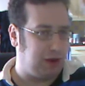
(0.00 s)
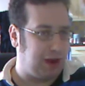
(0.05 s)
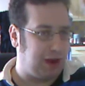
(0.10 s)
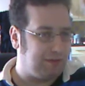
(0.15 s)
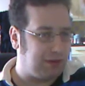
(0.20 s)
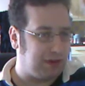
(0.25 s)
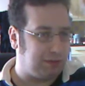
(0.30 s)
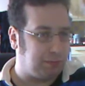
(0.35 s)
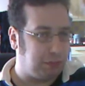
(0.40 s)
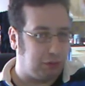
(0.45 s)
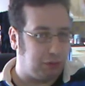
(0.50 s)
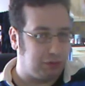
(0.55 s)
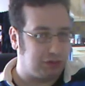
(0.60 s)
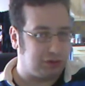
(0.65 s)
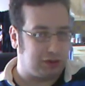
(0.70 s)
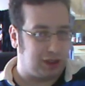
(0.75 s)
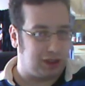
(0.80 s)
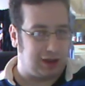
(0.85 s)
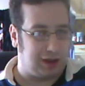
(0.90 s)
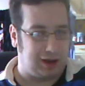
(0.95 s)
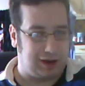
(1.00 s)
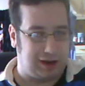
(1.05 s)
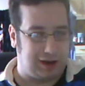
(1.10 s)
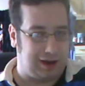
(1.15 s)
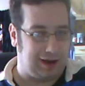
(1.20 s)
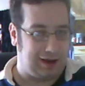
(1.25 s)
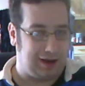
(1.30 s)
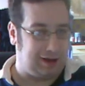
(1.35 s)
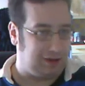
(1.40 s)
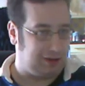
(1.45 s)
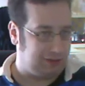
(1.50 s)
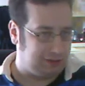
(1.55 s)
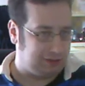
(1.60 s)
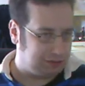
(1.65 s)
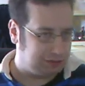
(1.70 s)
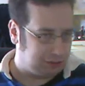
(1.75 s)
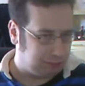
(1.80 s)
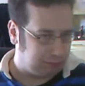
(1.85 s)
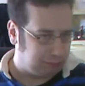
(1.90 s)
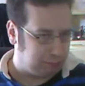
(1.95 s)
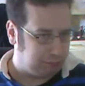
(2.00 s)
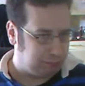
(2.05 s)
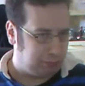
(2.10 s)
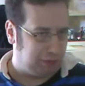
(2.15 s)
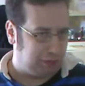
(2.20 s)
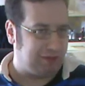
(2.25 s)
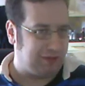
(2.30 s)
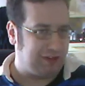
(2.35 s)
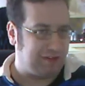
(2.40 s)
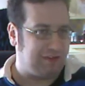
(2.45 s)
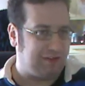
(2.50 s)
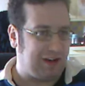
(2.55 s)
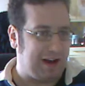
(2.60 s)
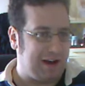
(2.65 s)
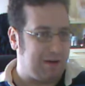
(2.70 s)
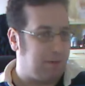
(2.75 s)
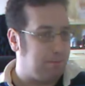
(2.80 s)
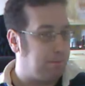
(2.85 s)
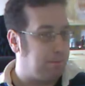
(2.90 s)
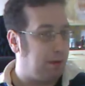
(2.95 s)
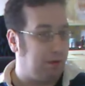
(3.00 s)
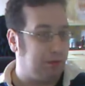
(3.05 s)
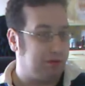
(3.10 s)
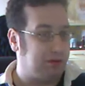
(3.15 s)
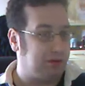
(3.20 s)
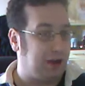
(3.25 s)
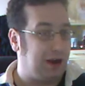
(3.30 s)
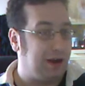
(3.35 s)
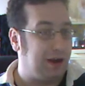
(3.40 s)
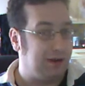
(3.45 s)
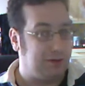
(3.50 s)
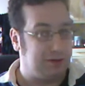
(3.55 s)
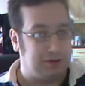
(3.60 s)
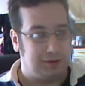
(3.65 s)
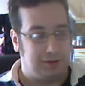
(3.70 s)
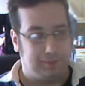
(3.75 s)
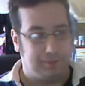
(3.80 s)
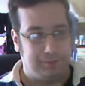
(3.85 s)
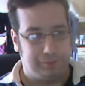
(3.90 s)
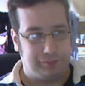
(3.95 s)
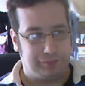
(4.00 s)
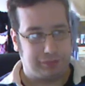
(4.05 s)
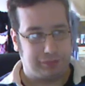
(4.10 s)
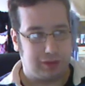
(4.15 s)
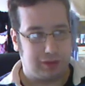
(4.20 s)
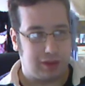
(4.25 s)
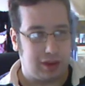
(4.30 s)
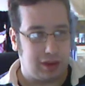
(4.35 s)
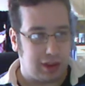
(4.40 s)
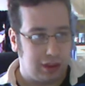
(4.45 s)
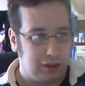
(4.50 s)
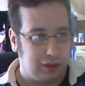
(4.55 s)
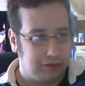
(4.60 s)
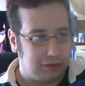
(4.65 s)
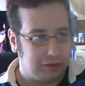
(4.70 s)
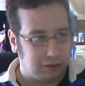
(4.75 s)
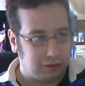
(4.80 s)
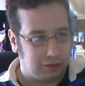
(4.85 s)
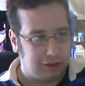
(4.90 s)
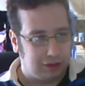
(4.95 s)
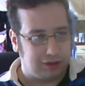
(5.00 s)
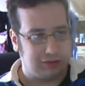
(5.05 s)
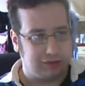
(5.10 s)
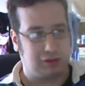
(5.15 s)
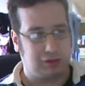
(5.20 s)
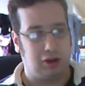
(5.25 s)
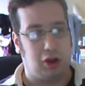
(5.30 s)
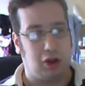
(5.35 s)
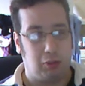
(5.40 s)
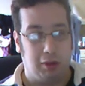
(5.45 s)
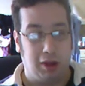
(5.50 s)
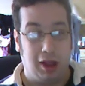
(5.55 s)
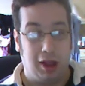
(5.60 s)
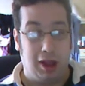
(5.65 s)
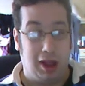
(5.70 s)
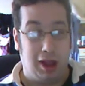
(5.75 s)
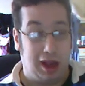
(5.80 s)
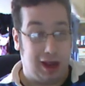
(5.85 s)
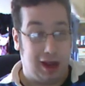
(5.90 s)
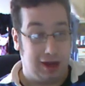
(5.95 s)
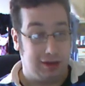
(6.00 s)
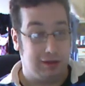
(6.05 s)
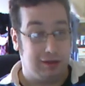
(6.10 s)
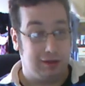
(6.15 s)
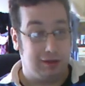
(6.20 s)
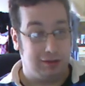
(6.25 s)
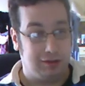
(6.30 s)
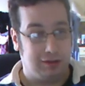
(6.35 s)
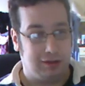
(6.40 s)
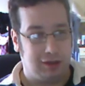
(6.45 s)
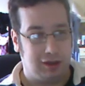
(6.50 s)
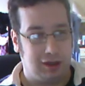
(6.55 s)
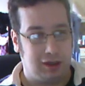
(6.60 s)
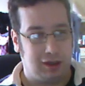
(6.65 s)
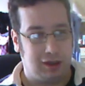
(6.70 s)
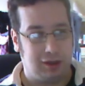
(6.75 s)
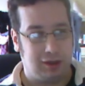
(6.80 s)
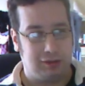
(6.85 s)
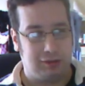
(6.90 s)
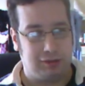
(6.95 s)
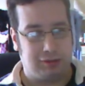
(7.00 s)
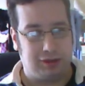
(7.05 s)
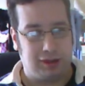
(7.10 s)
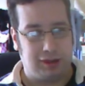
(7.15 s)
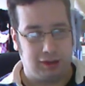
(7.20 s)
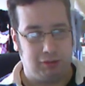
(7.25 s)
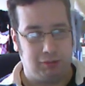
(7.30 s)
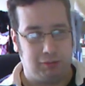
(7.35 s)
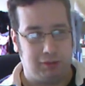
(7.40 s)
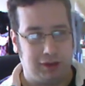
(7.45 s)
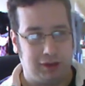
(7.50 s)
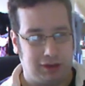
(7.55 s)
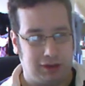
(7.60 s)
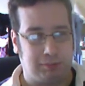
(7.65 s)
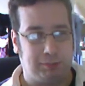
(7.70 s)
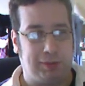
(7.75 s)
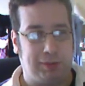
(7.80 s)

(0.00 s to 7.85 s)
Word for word: if it's bullshit, is perfectly fine on both sides. So let's go and uh, deal with this